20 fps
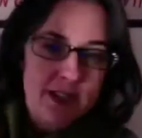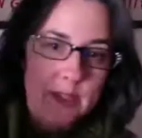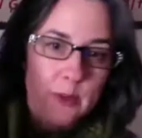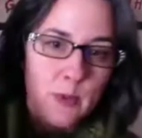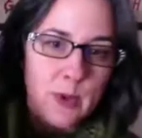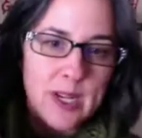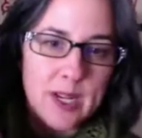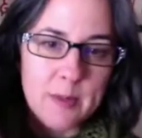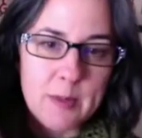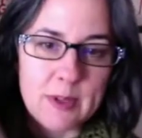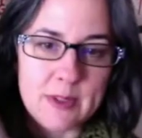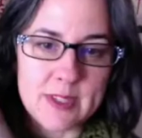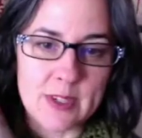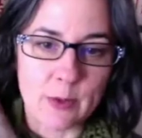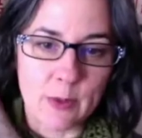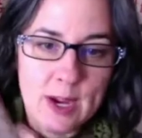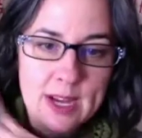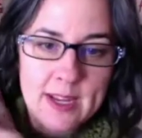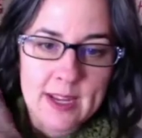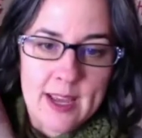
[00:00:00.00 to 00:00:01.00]
The one I'm using
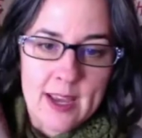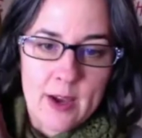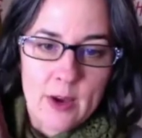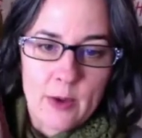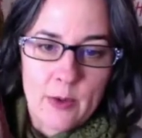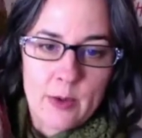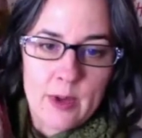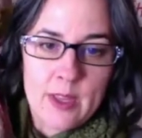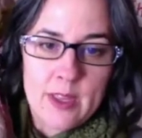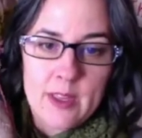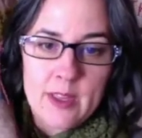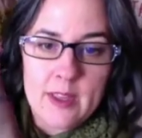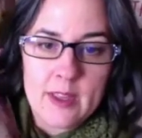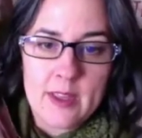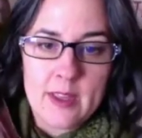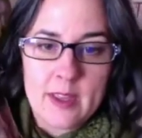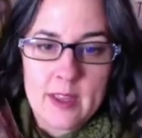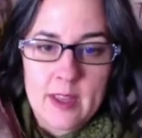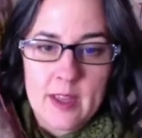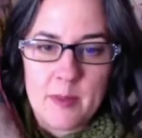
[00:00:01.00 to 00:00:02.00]
right now,
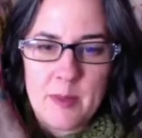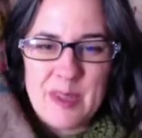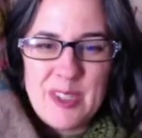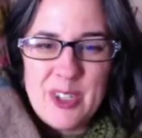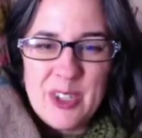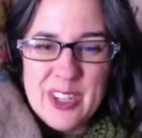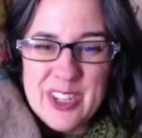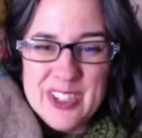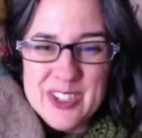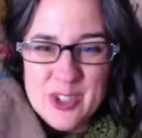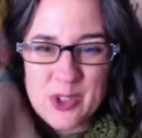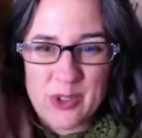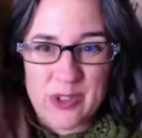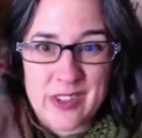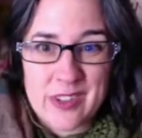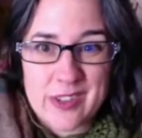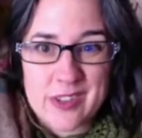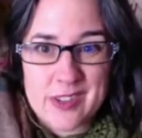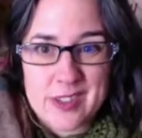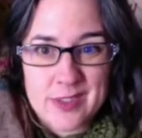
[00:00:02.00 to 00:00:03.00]
I'm a little concerned
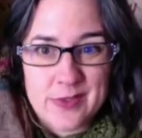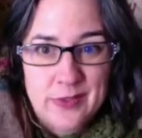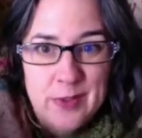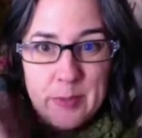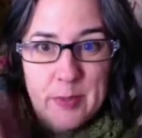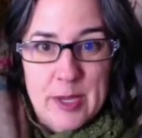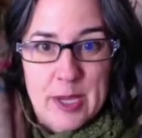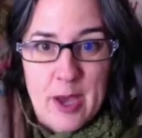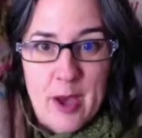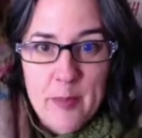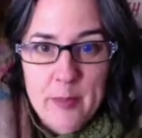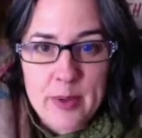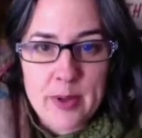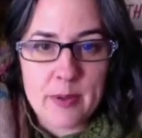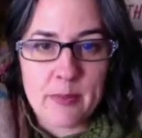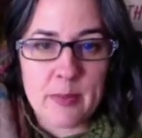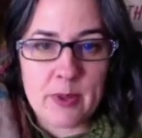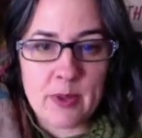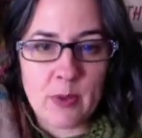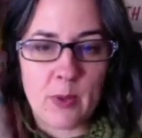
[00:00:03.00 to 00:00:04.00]
that this is flipping up,
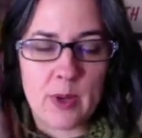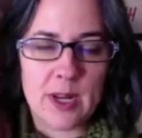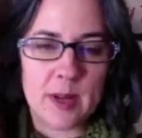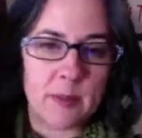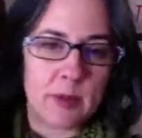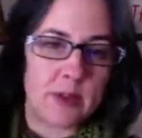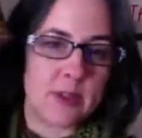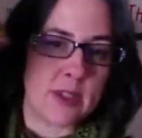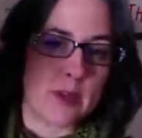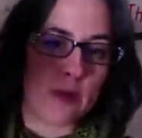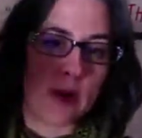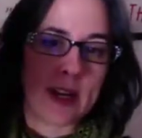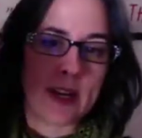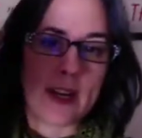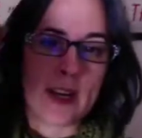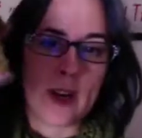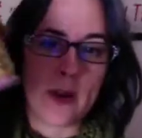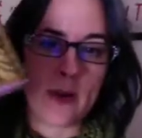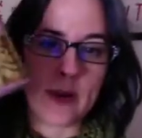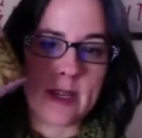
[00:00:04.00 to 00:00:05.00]
but the one I'm using right
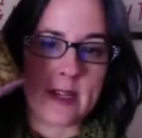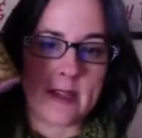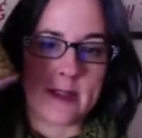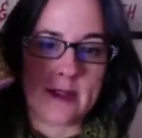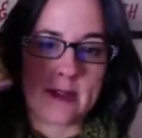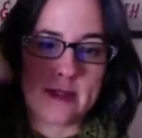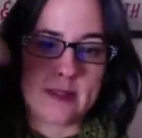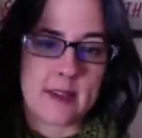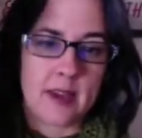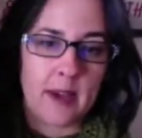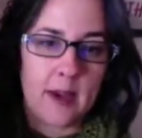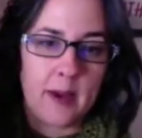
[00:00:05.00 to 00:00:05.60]
now is